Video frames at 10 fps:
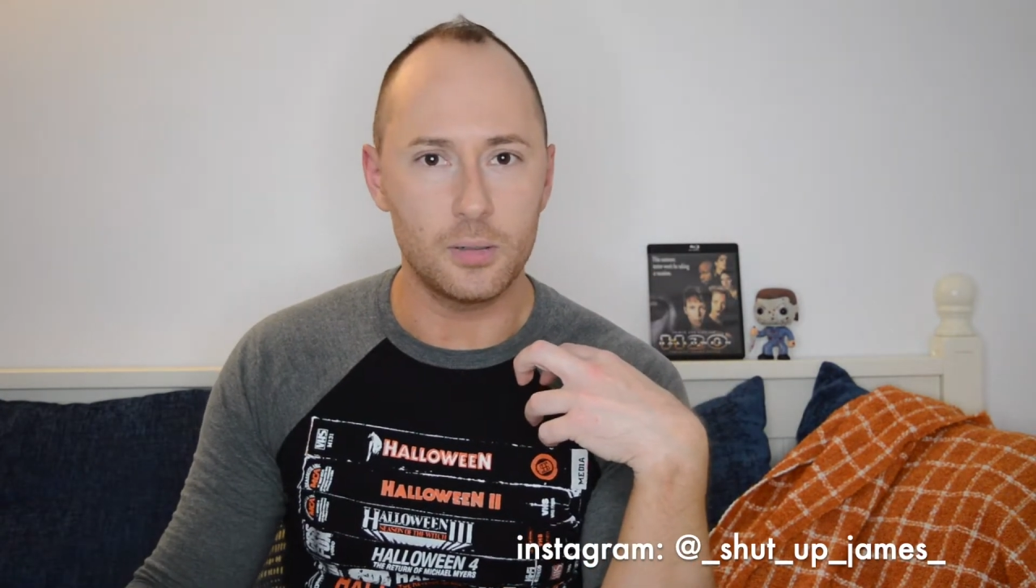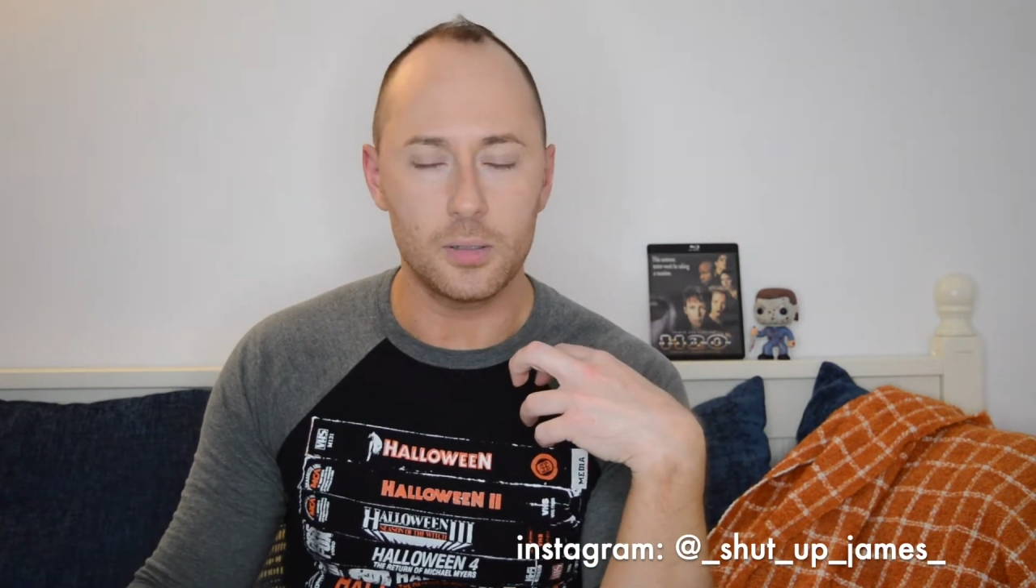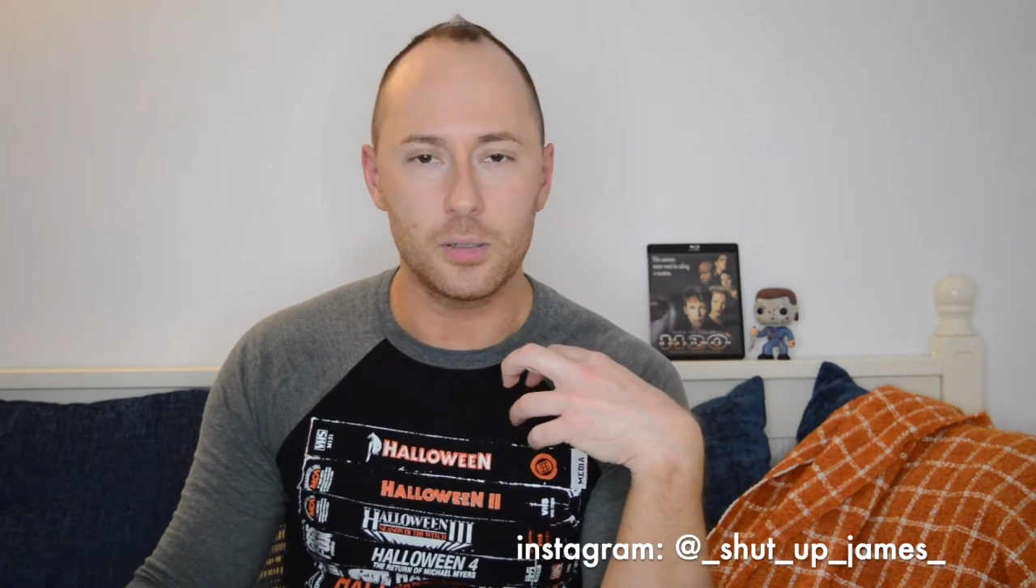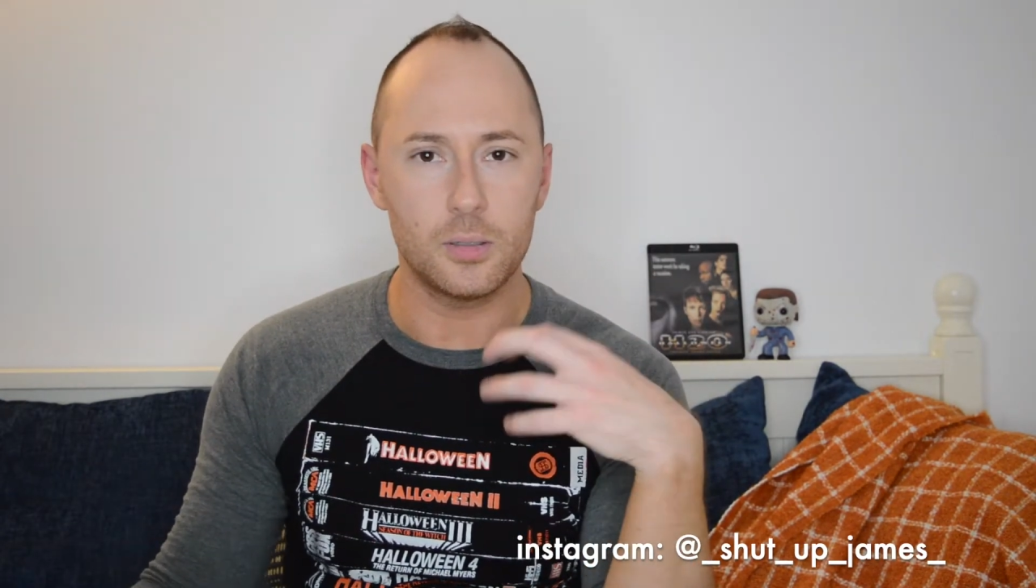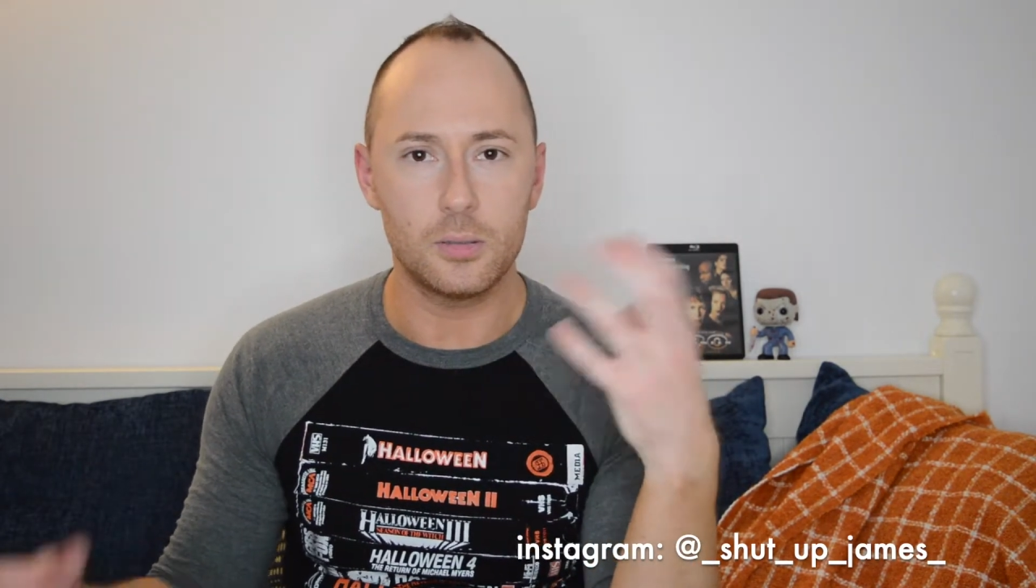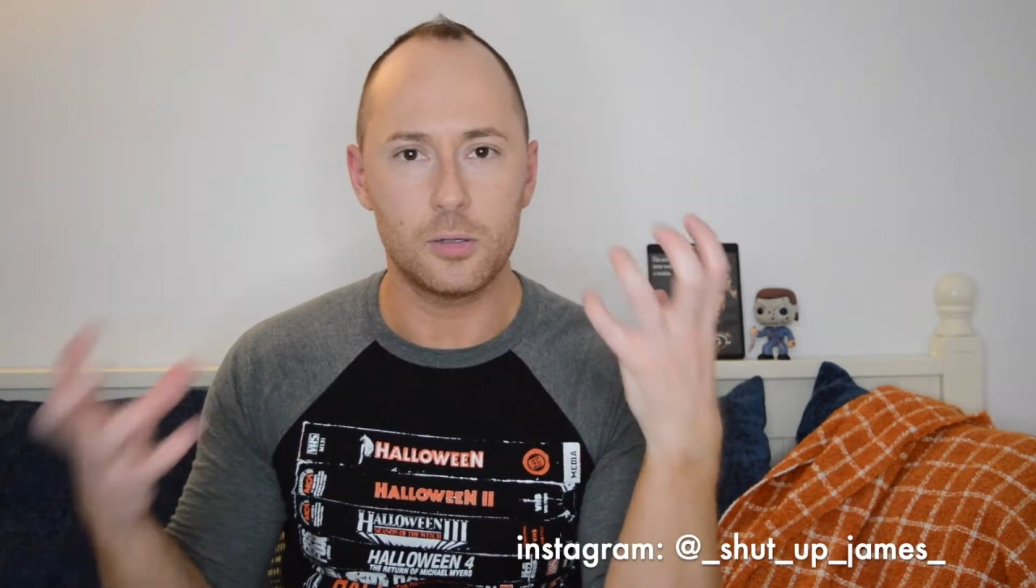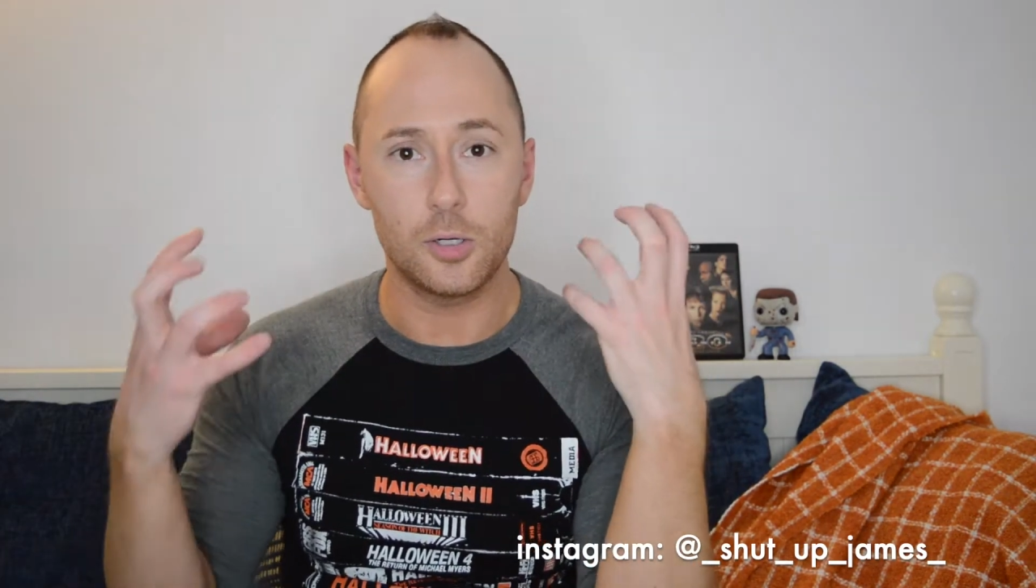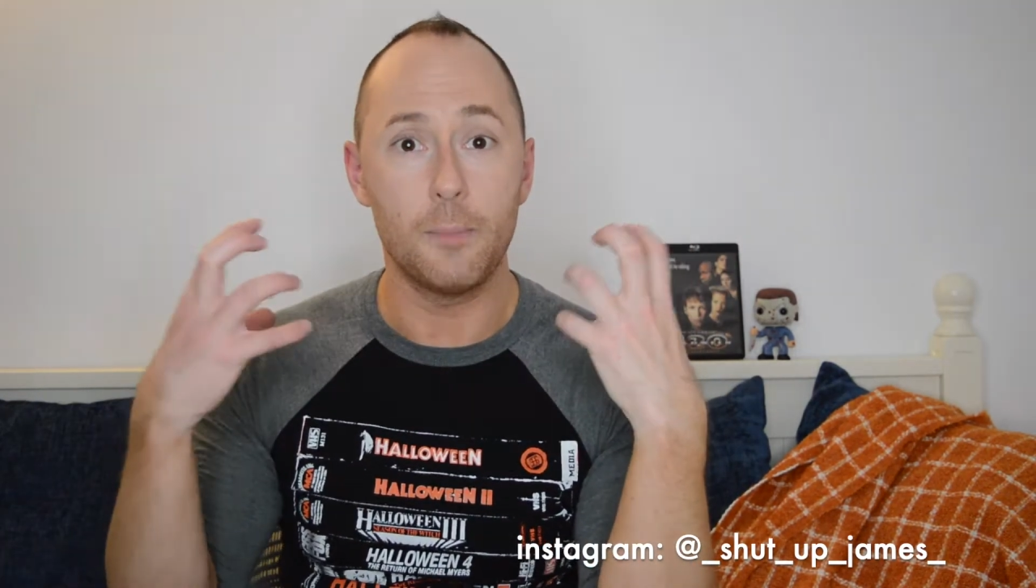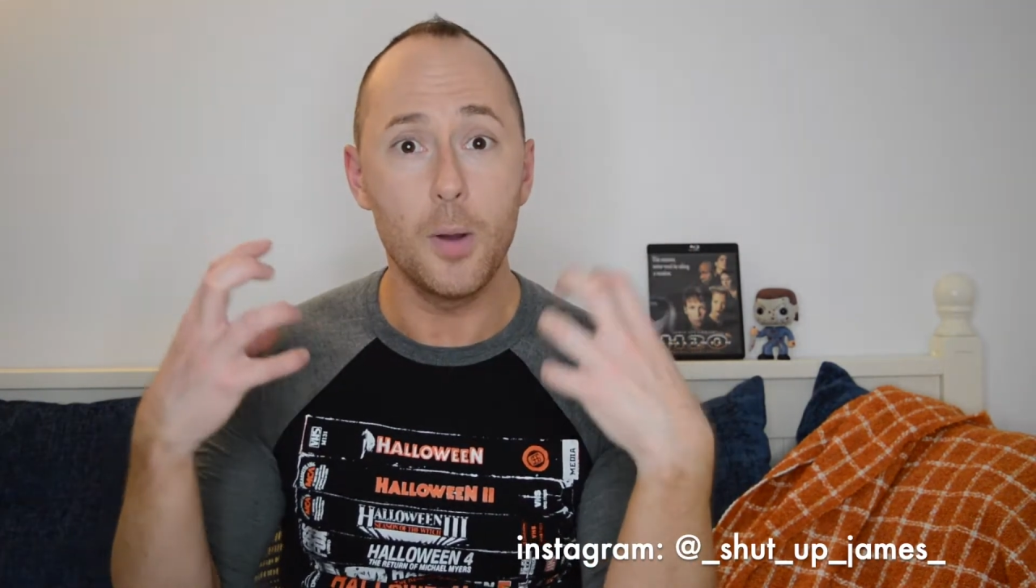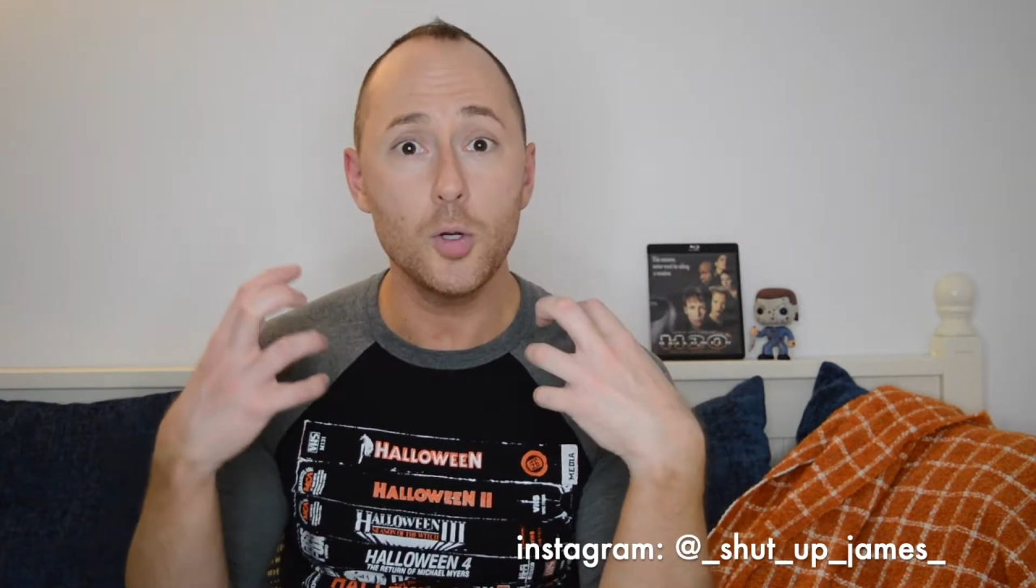her,
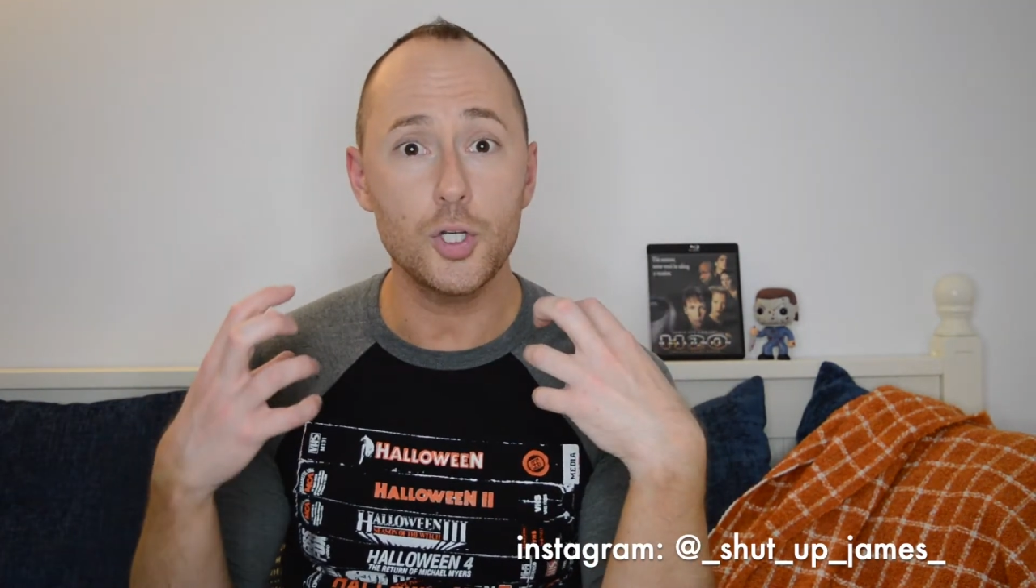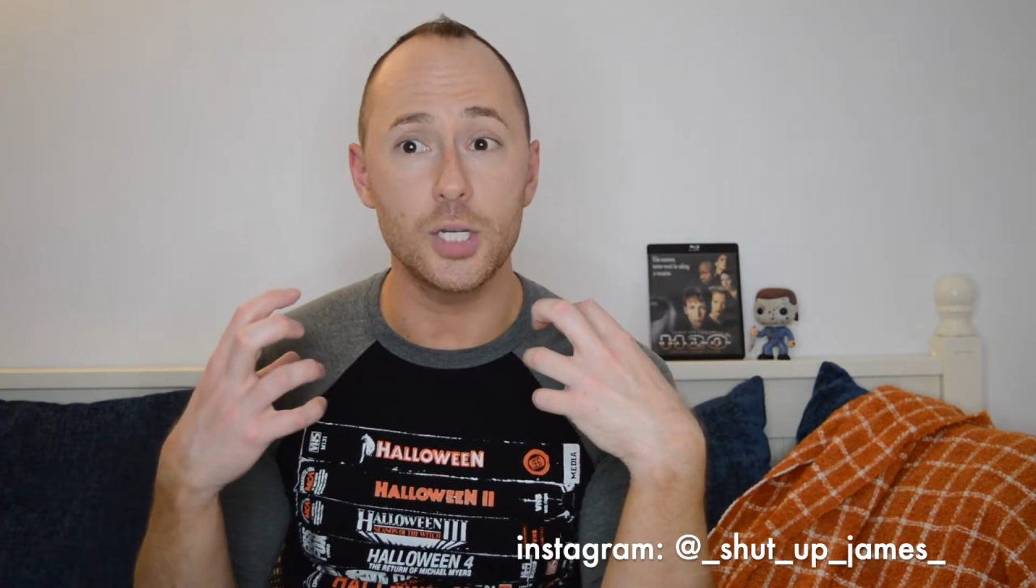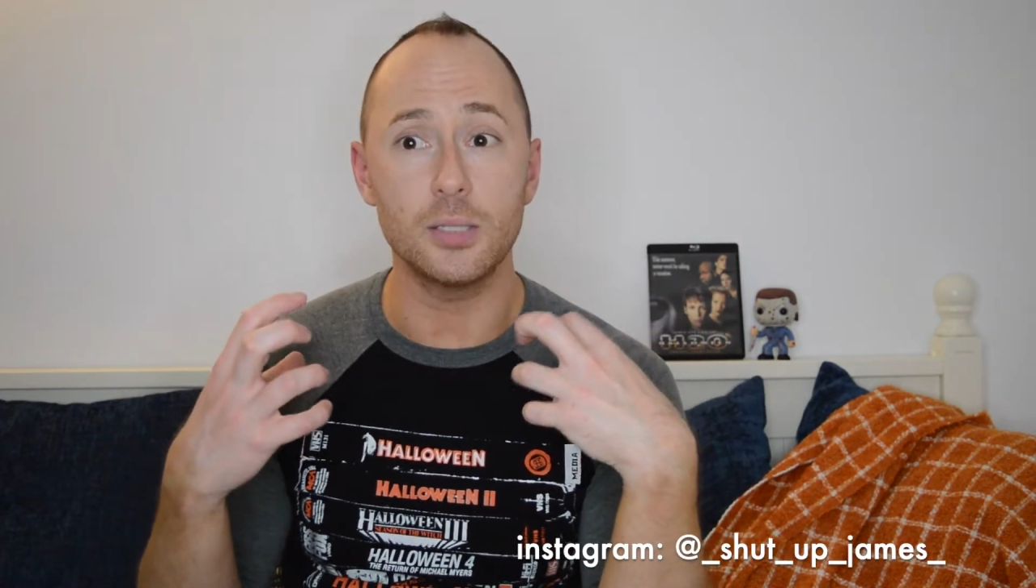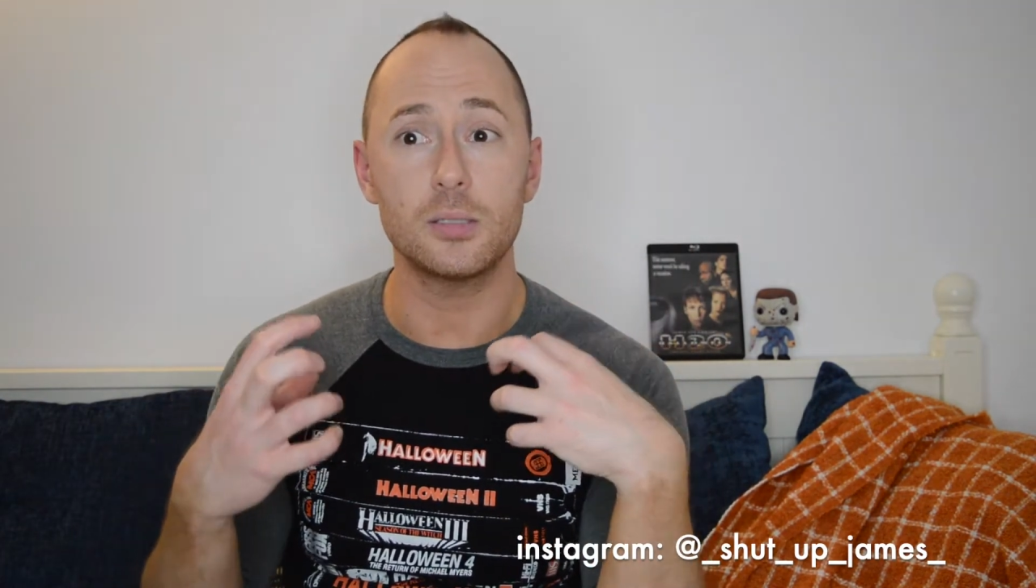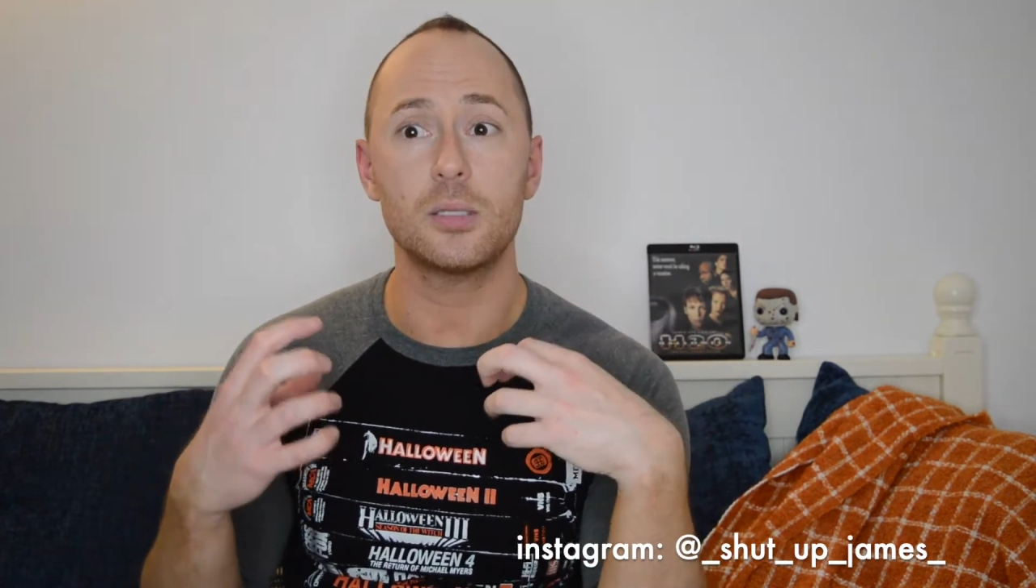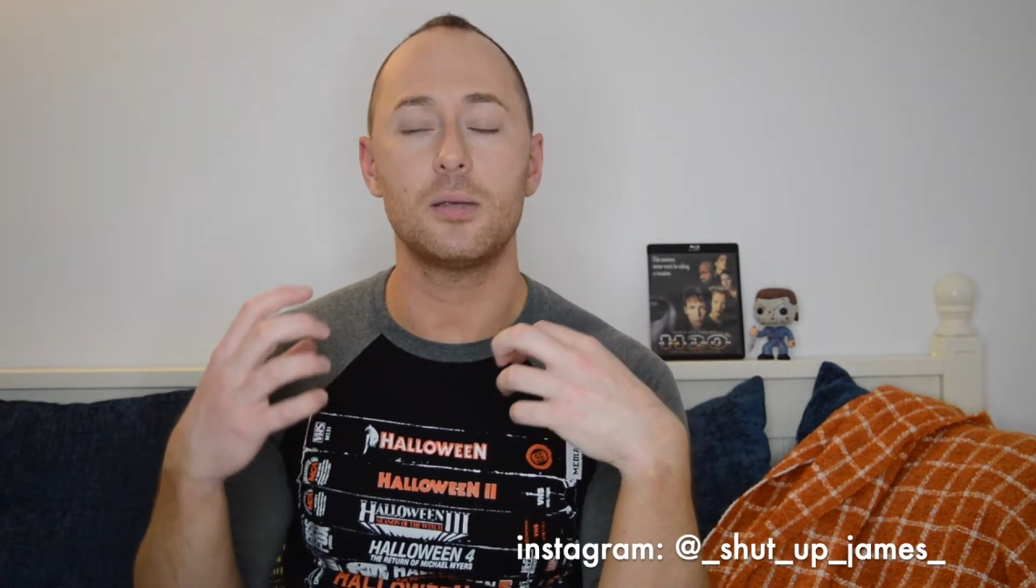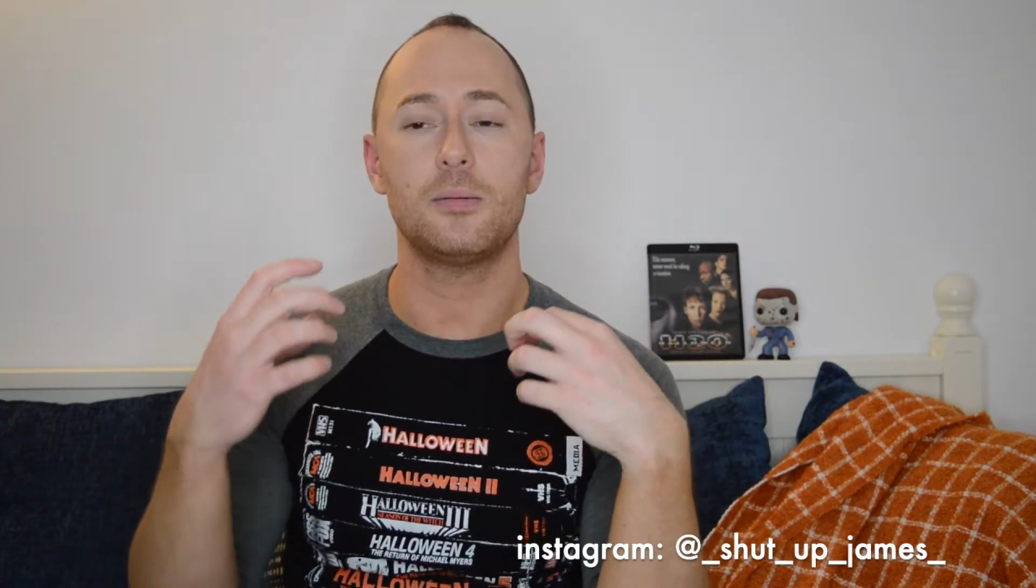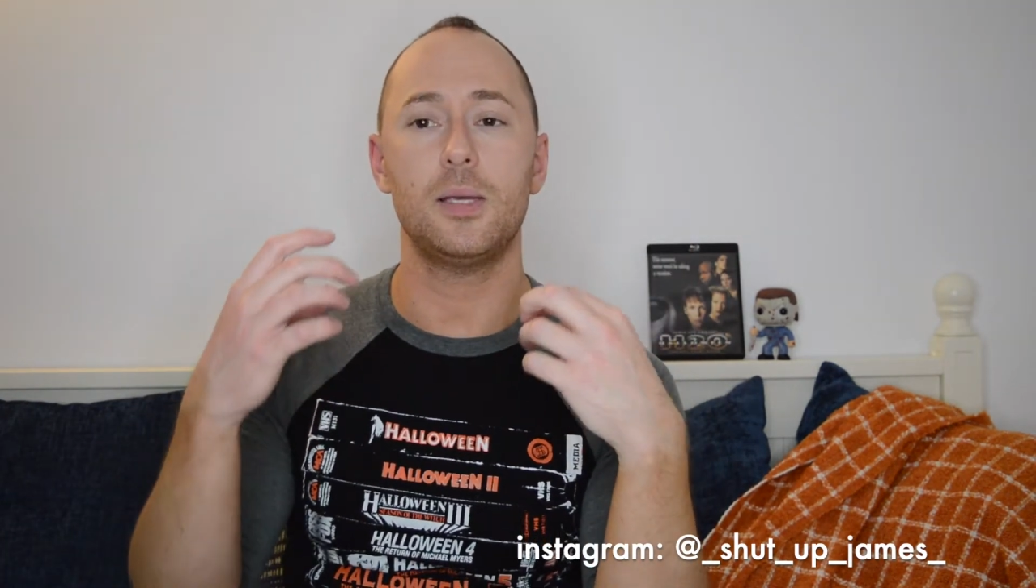her emotions